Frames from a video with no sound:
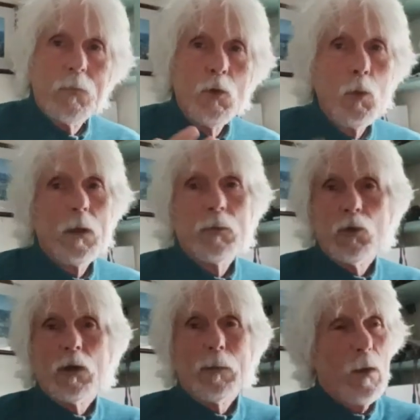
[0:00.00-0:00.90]
Normally, I'm
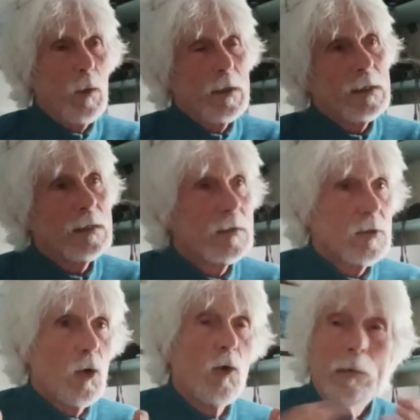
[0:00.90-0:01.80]
talking about
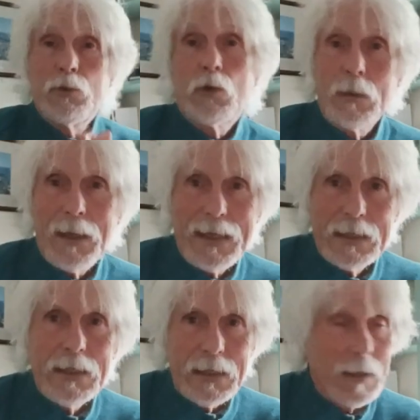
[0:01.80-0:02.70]
weddings or I'm talking about
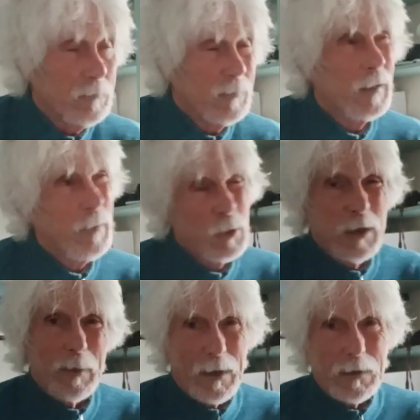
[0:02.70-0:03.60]
gear, and
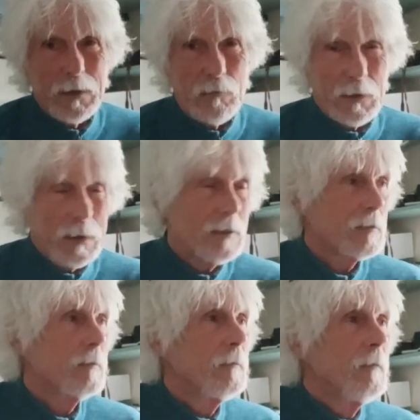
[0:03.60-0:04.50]
mostly about gear, I
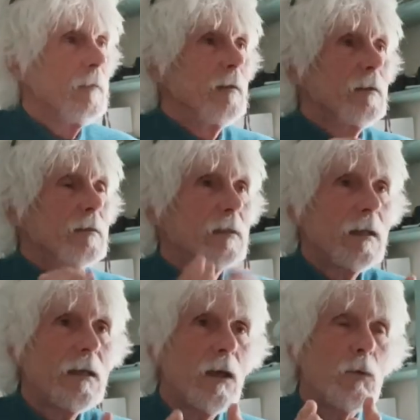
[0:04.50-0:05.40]
guess.
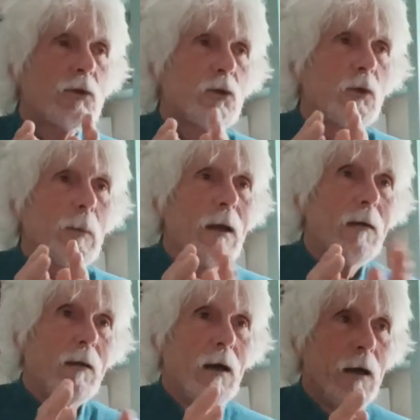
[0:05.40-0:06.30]
Today, I want to talk
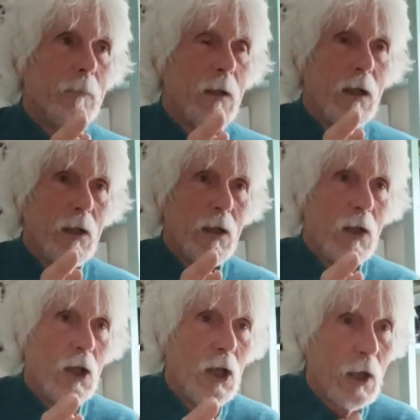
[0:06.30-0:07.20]
about um,
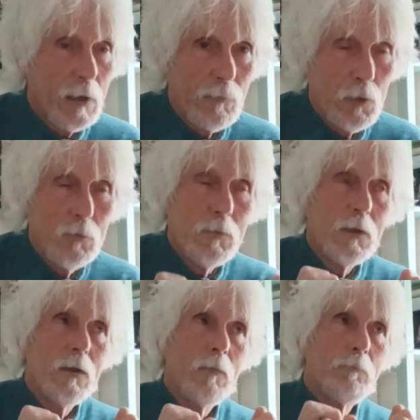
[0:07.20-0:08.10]

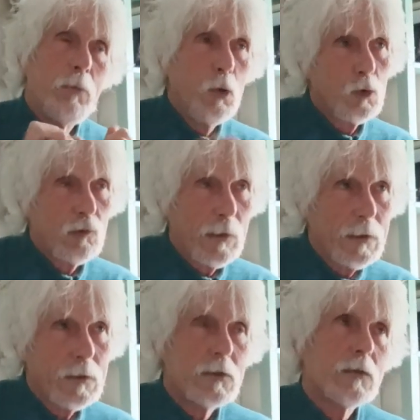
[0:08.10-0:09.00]
Lightroom,
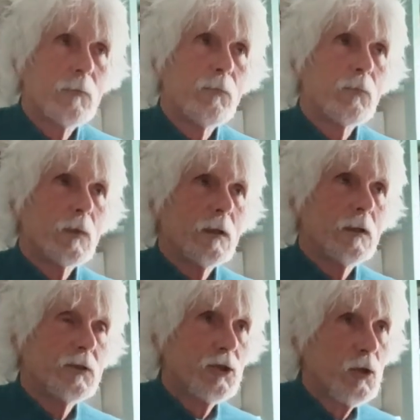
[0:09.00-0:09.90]
portraits,
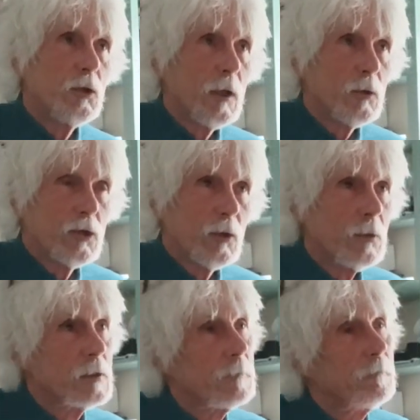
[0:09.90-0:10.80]
a studio
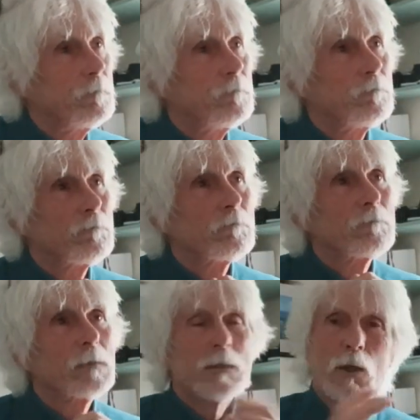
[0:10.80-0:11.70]
shoot.
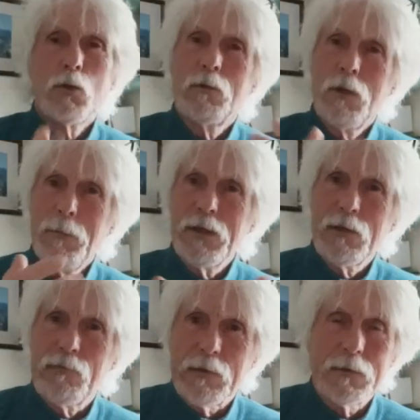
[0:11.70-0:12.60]
So, a bit
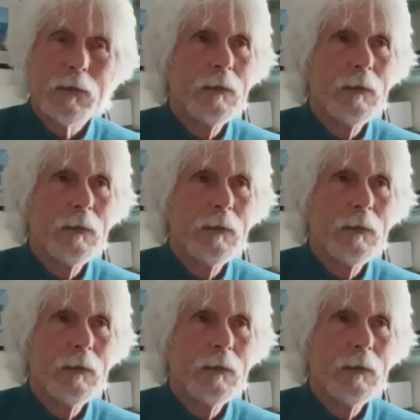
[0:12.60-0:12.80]
different.